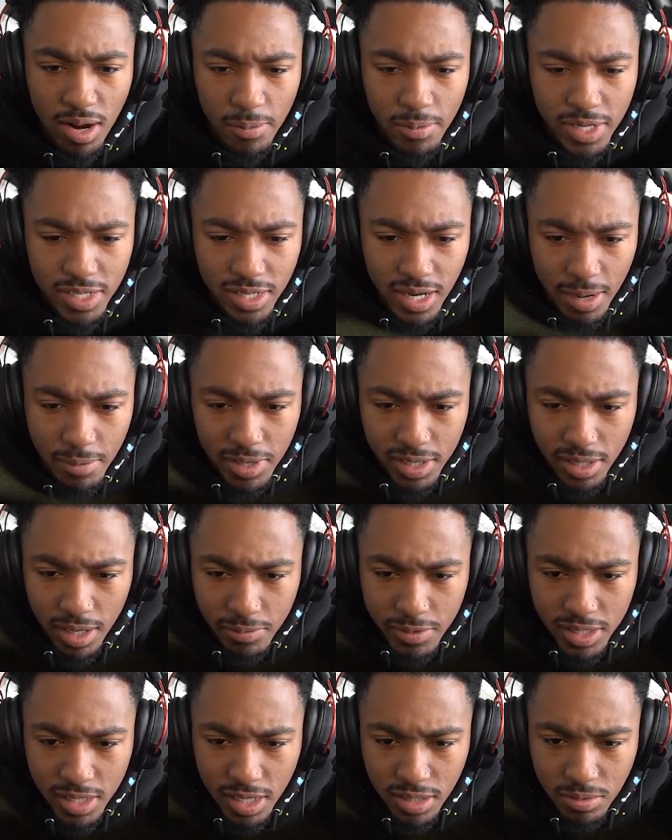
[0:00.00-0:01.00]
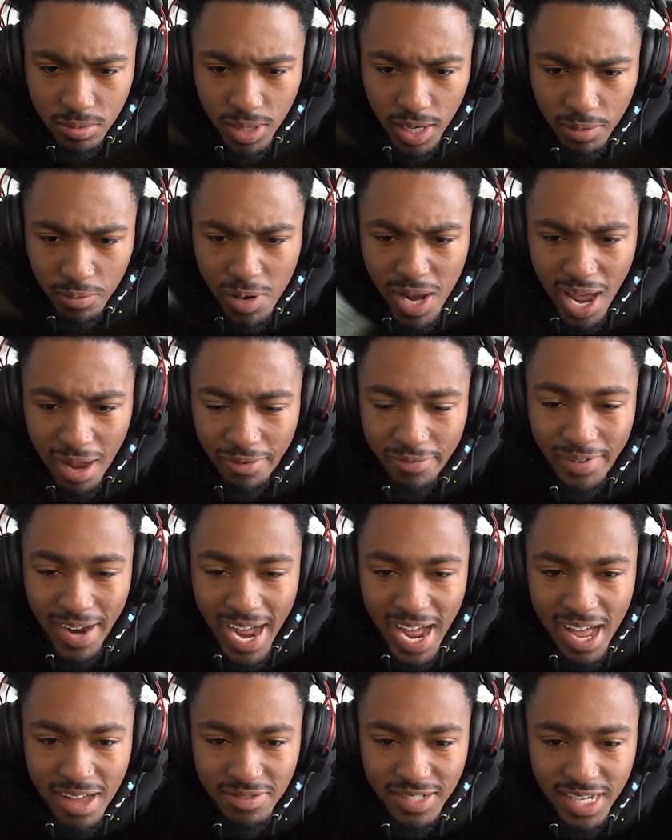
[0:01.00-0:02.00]
many seconds we got. We got
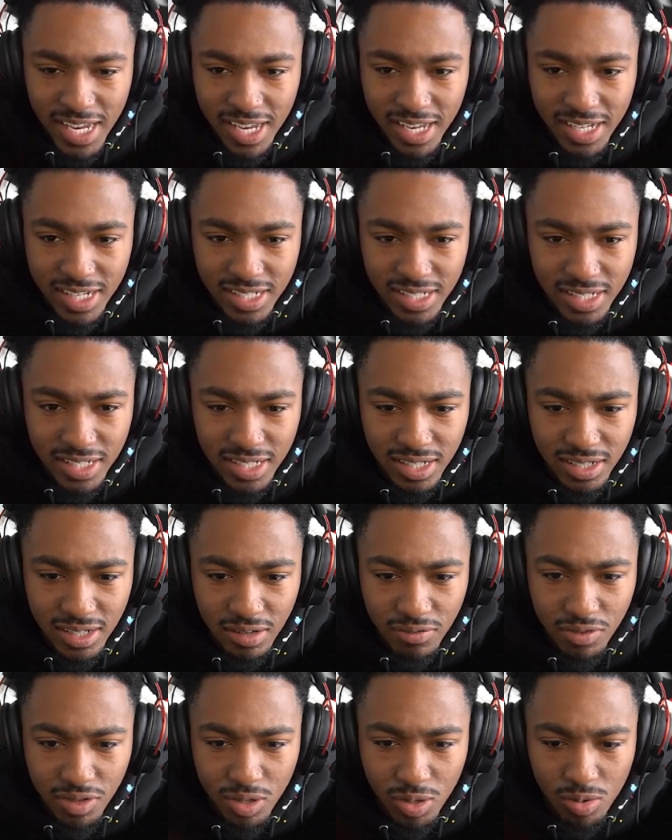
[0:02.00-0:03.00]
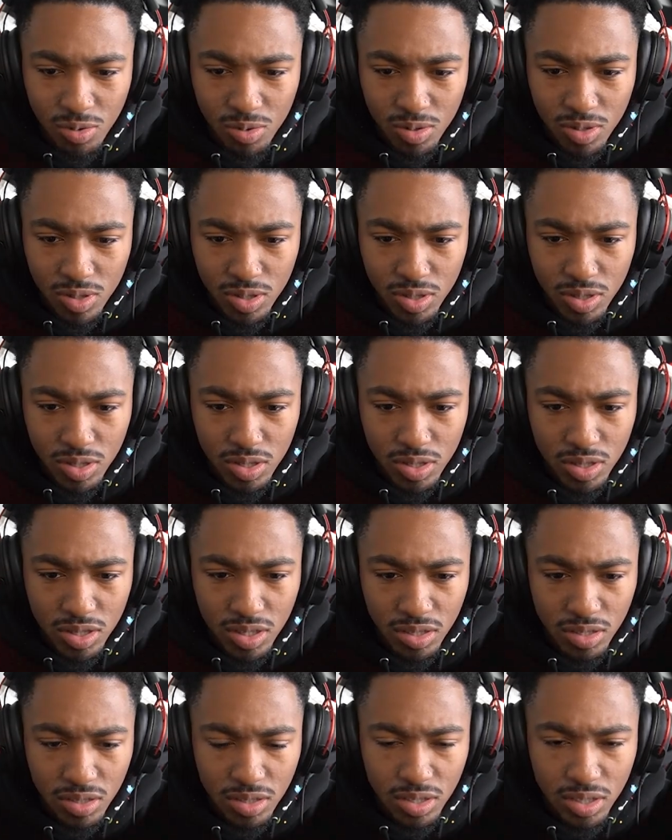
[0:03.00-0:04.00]
5 seconds of a door.
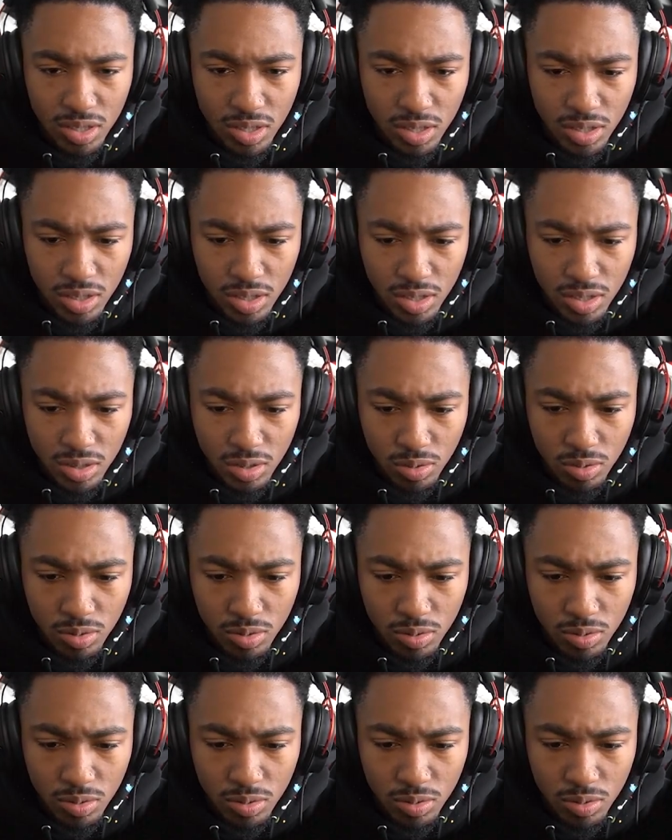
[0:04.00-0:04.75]
No.